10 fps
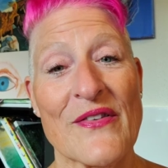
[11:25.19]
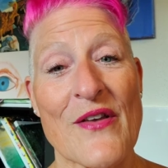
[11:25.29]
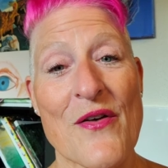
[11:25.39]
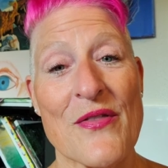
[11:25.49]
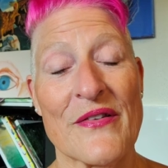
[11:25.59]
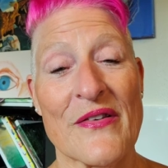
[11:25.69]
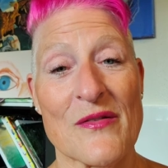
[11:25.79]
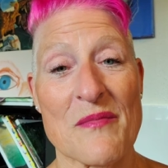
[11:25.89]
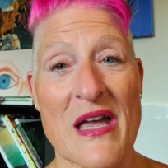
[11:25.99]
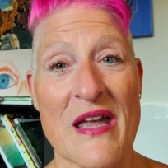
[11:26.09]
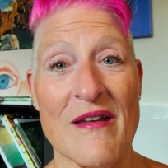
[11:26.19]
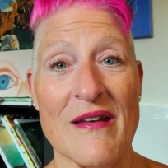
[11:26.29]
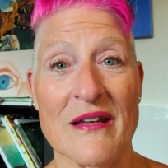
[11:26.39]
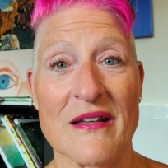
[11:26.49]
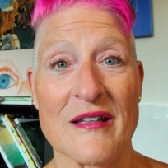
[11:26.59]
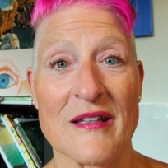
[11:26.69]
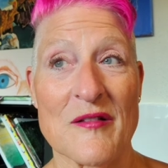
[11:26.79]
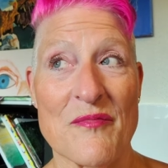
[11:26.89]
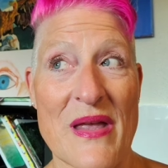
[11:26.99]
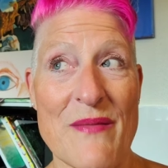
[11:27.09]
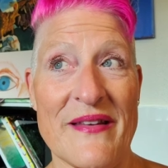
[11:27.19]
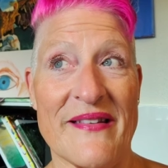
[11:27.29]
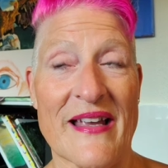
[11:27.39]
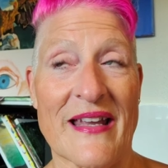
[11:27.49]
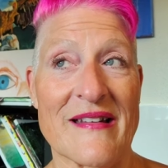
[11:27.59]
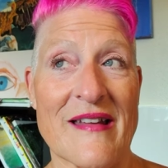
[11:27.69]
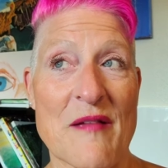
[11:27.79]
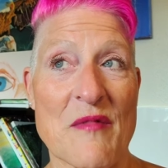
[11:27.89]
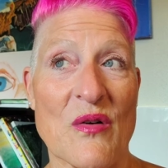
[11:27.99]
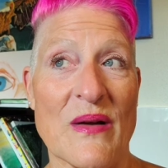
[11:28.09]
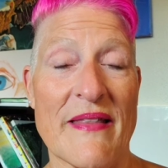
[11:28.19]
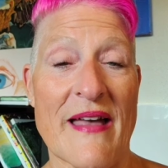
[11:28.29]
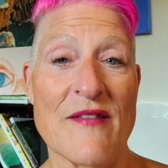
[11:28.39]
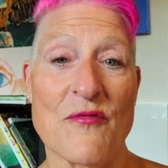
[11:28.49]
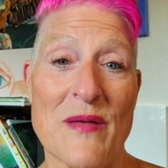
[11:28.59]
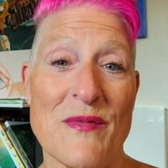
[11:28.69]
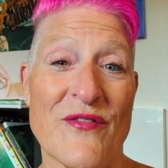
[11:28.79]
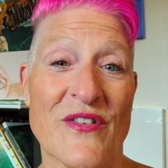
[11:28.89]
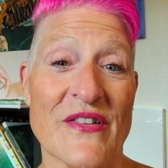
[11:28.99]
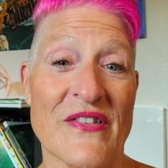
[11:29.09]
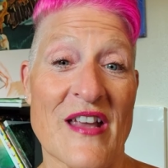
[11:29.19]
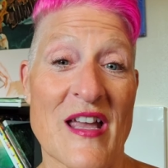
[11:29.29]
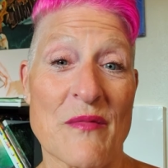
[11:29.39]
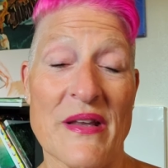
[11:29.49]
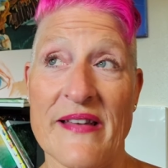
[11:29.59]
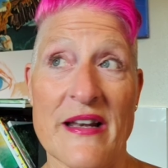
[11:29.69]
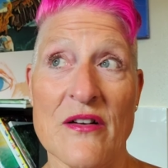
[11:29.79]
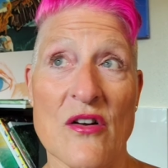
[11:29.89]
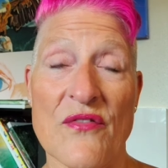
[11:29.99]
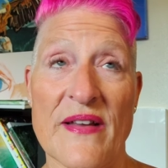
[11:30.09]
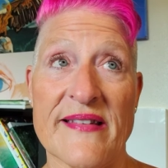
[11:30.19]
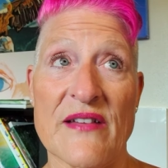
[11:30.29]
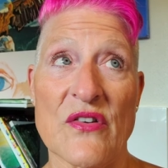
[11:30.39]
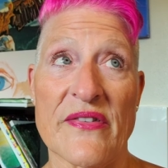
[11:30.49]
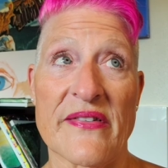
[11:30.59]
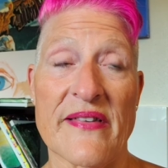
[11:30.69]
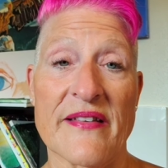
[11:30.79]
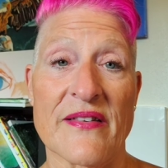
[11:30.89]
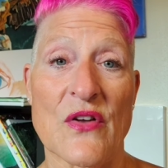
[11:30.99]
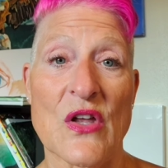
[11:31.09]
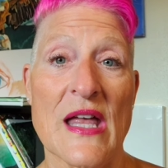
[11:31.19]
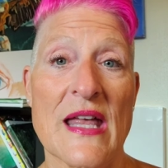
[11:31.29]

So this is my maybe second time going live, maybe first time, because I don't know if I was ever successful.